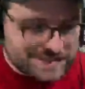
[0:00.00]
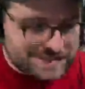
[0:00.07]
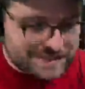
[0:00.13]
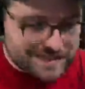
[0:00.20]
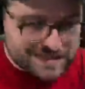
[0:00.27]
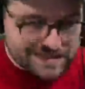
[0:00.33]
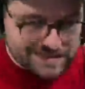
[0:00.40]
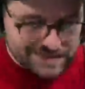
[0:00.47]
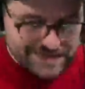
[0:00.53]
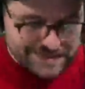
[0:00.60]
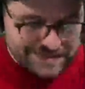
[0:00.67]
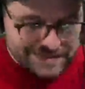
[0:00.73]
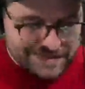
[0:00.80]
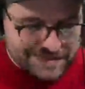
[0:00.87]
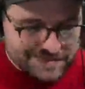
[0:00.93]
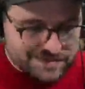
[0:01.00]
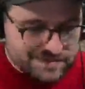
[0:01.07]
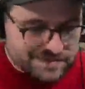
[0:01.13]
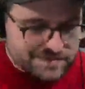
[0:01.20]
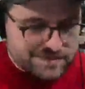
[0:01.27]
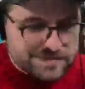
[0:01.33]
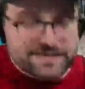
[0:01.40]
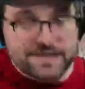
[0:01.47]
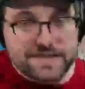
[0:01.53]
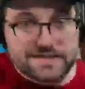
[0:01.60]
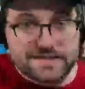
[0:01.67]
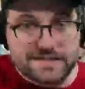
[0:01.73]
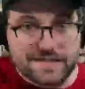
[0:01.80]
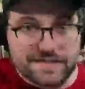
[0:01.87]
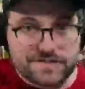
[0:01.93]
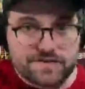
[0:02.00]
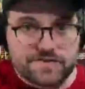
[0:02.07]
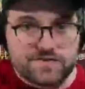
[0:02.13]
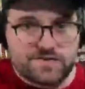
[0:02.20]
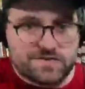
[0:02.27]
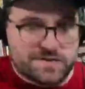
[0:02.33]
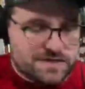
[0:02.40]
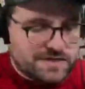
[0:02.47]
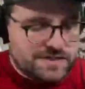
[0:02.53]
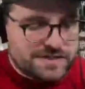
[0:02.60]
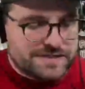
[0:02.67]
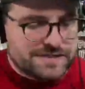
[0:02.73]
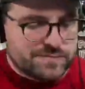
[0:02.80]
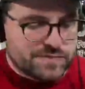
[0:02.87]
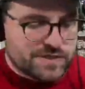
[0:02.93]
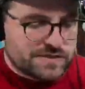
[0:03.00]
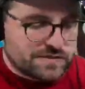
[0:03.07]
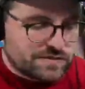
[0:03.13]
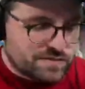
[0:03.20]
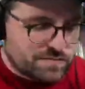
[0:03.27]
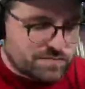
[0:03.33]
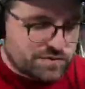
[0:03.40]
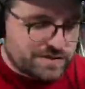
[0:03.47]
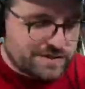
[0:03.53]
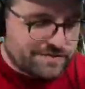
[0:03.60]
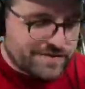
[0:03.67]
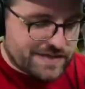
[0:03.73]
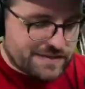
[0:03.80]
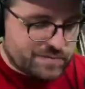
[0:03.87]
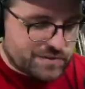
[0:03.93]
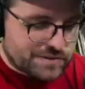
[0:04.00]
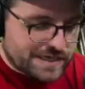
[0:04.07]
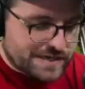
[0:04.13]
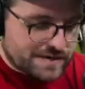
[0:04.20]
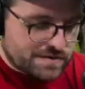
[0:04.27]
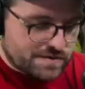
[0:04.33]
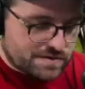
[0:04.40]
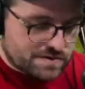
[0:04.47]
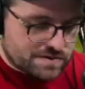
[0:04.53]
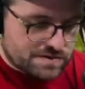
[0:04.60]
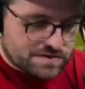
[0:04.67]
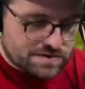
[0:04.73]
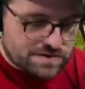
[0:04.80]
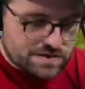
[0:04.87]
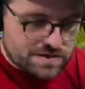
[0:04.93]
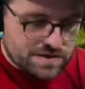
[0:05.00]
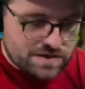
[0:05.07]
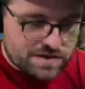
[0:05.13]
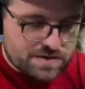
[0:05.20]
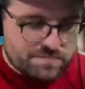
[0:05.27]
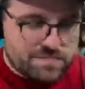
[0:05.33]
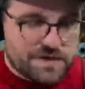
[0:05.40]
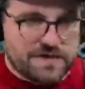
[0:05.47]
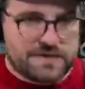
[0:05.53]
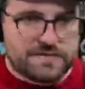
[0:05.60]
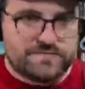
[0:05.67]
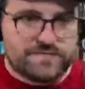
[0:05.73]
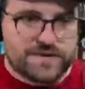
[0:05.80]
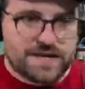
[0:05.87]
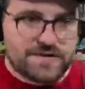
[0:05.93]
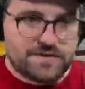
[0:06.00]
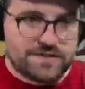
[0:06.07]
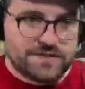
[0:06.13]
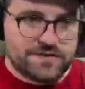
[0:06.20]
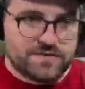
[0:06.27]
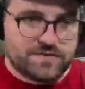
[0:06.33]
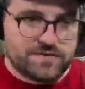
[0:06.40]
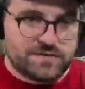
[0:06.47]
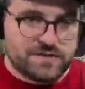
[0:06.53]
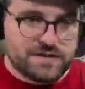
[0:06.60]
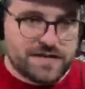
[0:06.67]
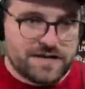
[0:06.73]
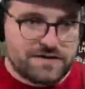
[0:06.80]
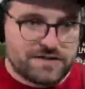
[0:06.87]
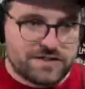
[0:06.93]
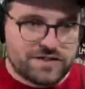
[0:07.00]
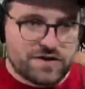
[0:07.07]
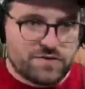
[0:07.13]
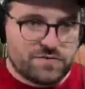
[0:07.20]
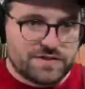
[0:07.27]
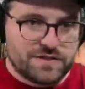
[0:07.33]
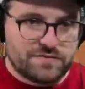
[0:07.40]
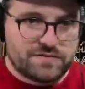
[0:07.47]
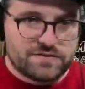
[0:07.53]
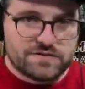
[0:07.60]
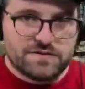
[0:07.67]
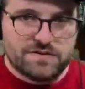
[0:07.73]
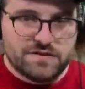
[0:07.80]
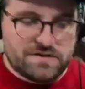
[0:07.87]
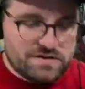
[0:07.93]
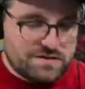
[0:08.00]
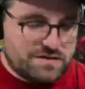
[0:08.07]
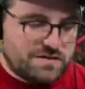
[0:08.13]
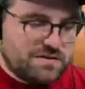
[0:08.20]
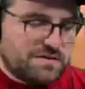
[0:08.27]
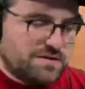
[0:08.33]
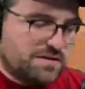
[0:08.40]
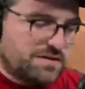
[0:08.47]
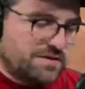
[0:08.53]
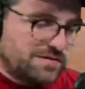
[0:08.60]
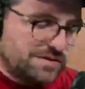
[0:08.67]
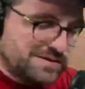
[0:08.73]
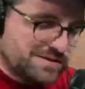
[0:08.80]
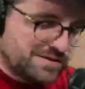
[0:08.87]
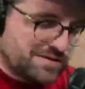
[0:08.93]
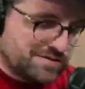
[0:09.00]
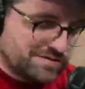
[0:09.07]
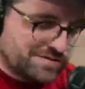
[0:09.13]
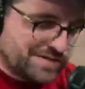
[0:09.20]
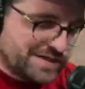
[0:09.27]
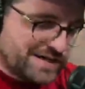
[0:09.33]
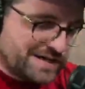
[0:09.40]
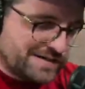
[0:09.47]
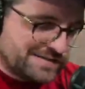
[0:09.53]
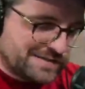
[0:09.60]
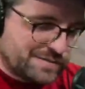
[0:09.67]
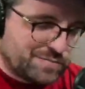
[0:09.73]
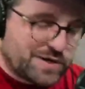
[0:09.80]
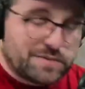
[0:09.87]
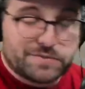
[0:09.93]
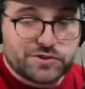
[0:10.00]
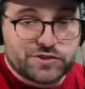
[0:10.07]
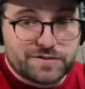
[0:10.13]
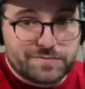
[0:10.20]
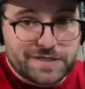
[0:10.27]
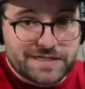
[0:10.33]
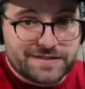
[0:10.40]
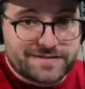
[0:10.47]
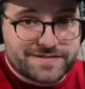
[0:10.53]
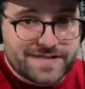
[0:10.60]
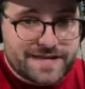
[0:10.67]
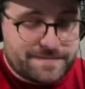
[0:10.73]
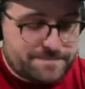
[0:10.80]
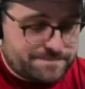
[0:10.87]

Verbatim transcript: They got delayed. That's it. That's all. It seems like they're pretty available now, but how can you go without all these alternate arts that probably should have been in the set?